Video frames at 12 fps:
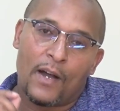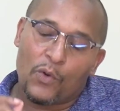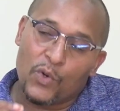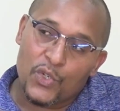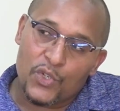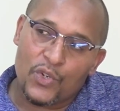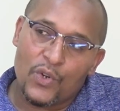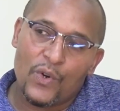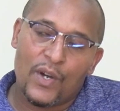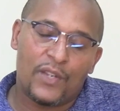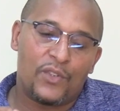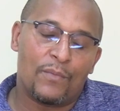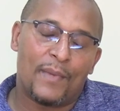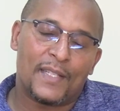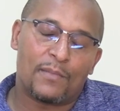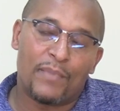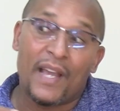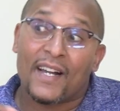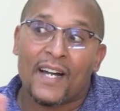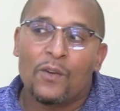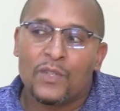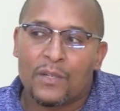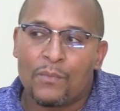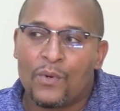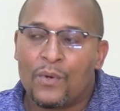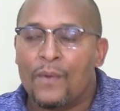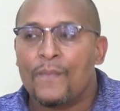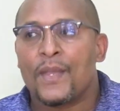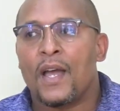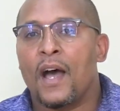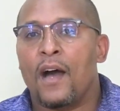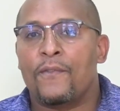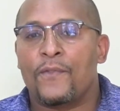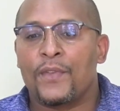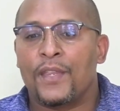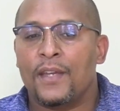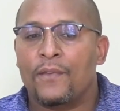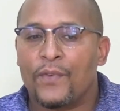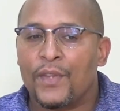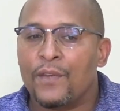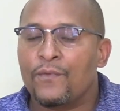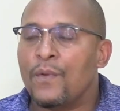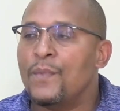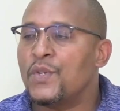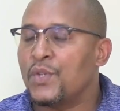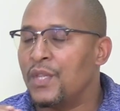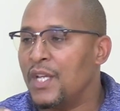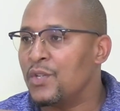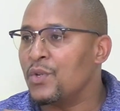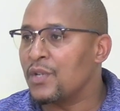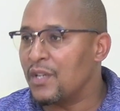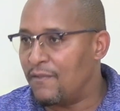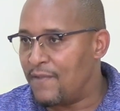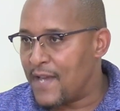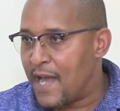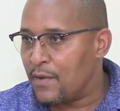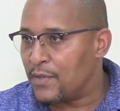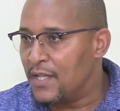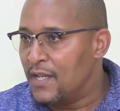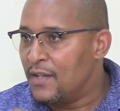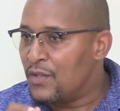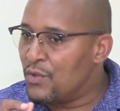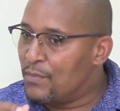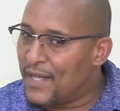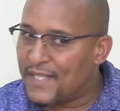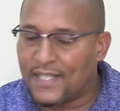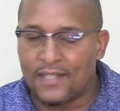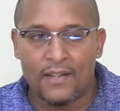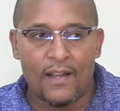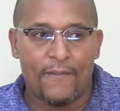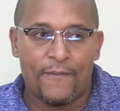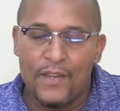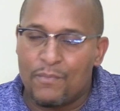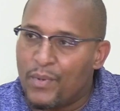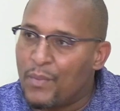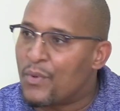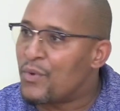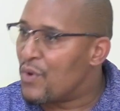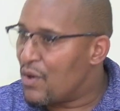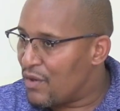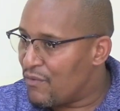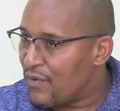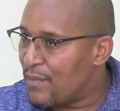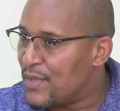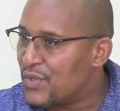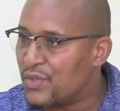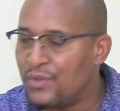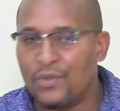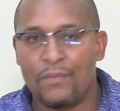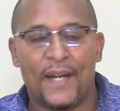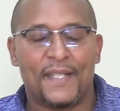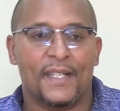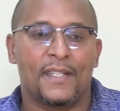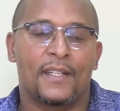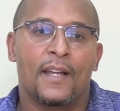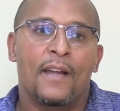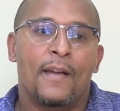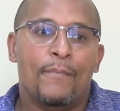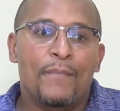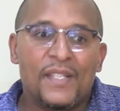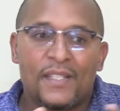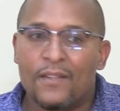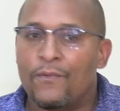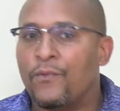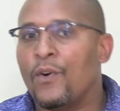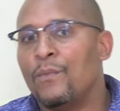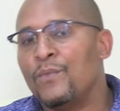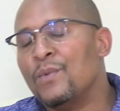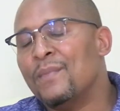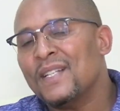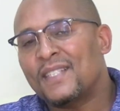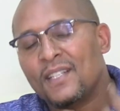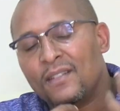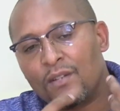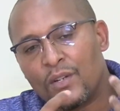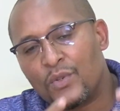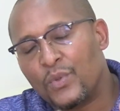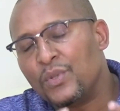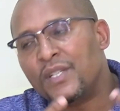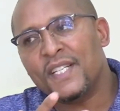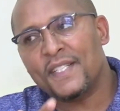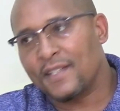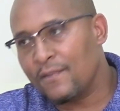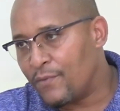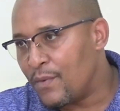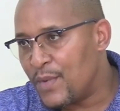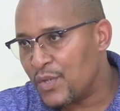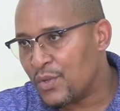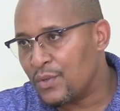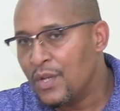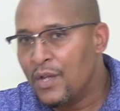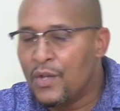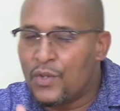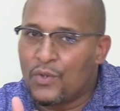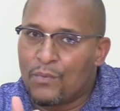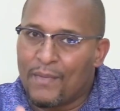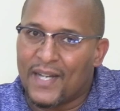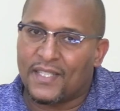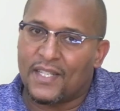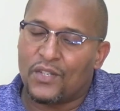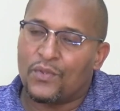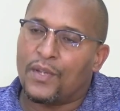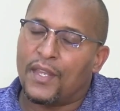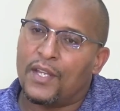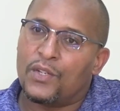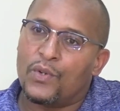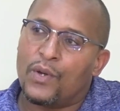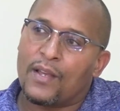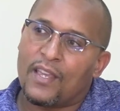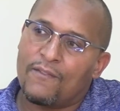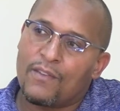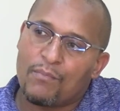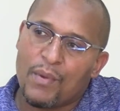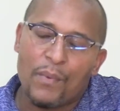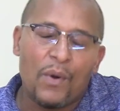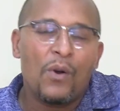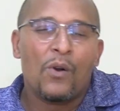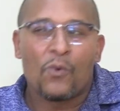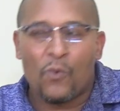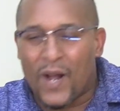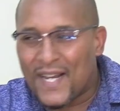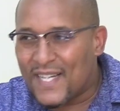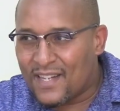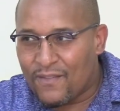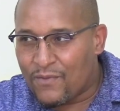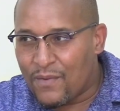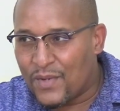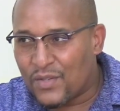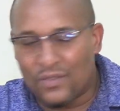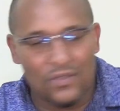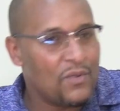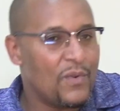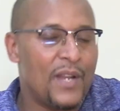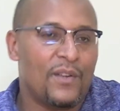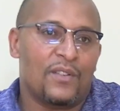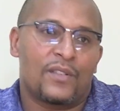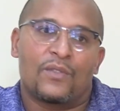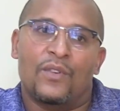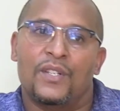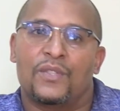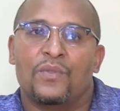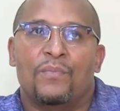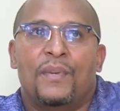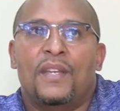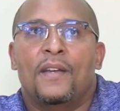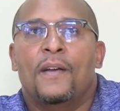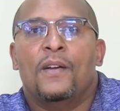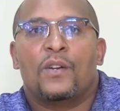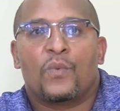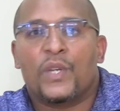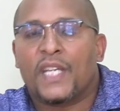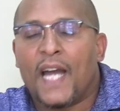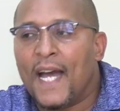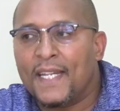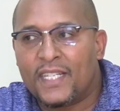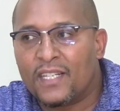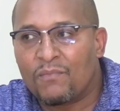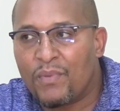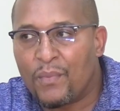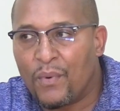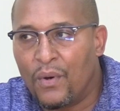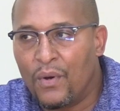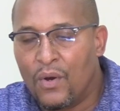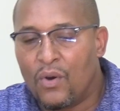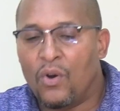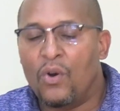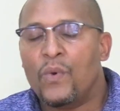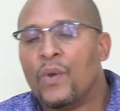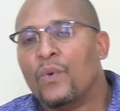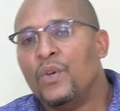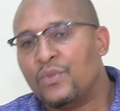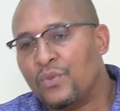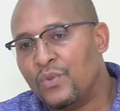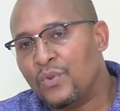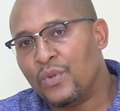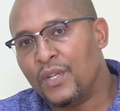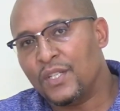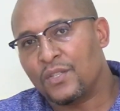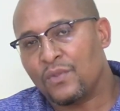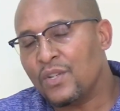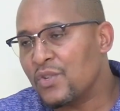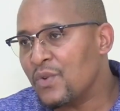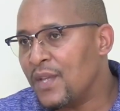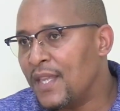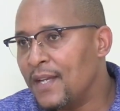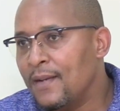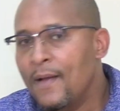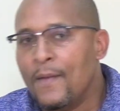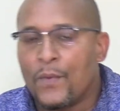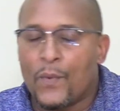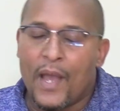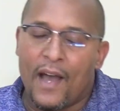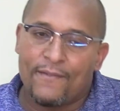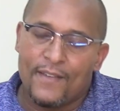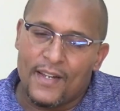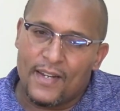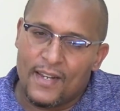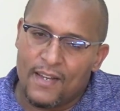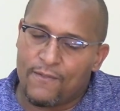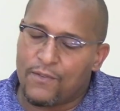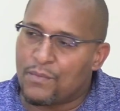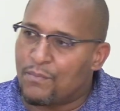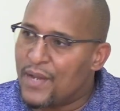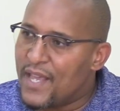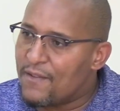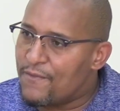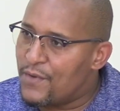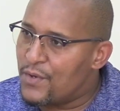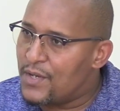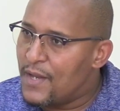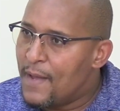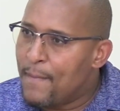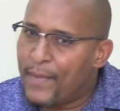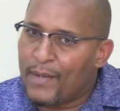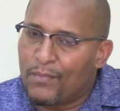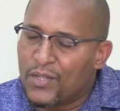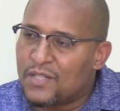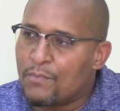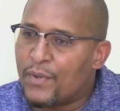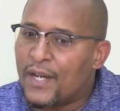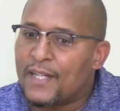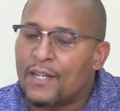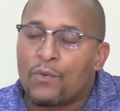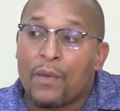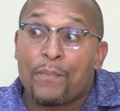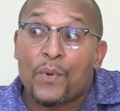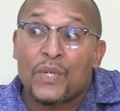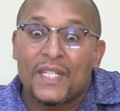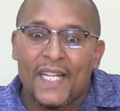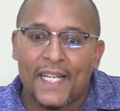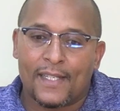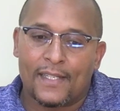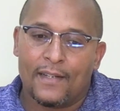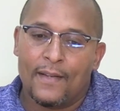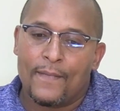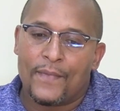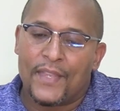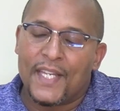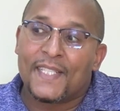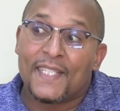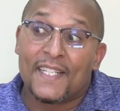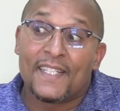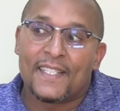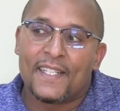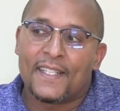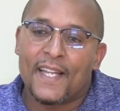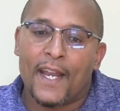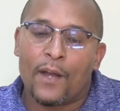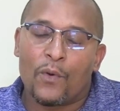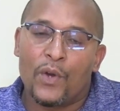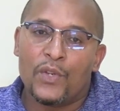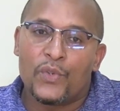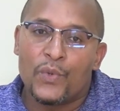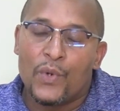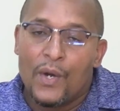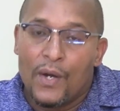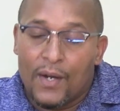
control and you must be accountable for the information that you're giving out. You mustn't feed people wrong information. You mustn't misinform. You mustn't do disinformation. You must ensure that you are giving people quality information. So we're not going to be witch hunting people. All we're going to do is to ensure that we have a level playing field, but most importantly, we protect the citizens that are going to